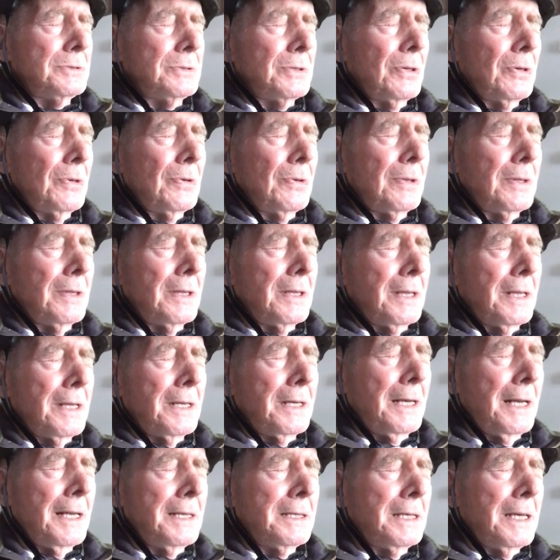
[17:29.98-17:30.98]
So,
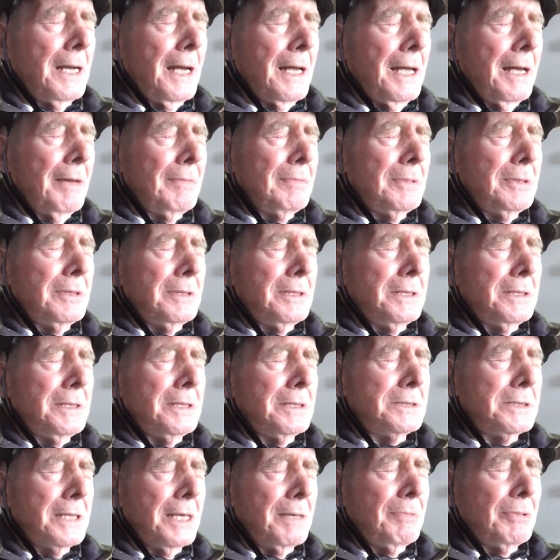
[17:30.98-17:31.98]
and that, I did
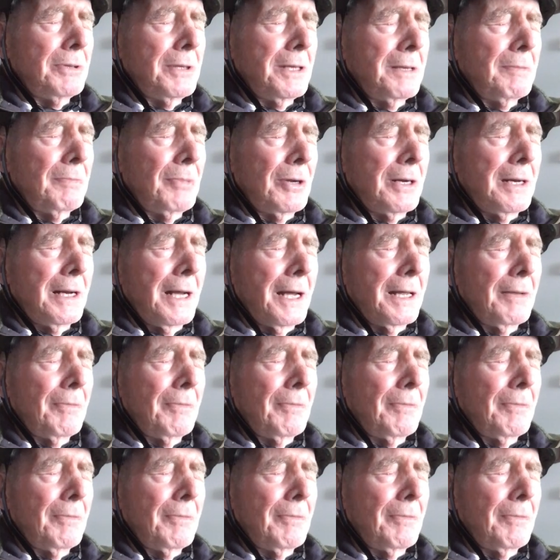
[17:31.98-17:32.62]
the same thing, but